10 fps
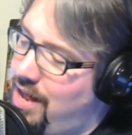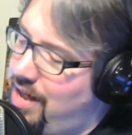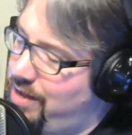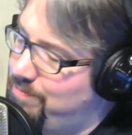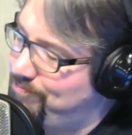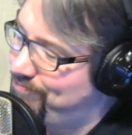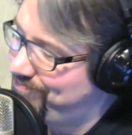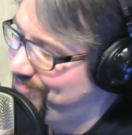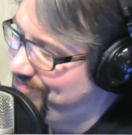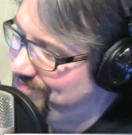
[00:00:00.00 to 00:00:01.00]
Um,
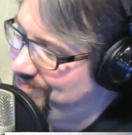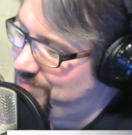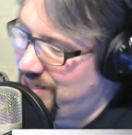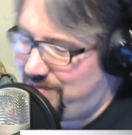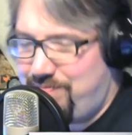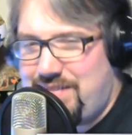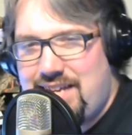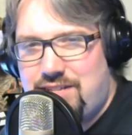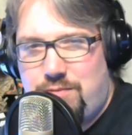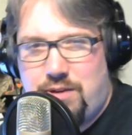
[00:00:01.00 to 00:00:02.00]
but
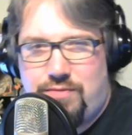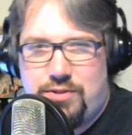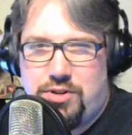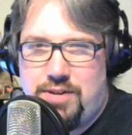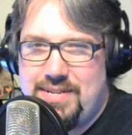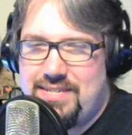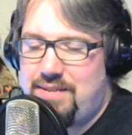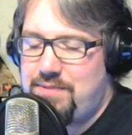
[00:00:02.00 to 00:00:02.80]
thank you so much for joining us.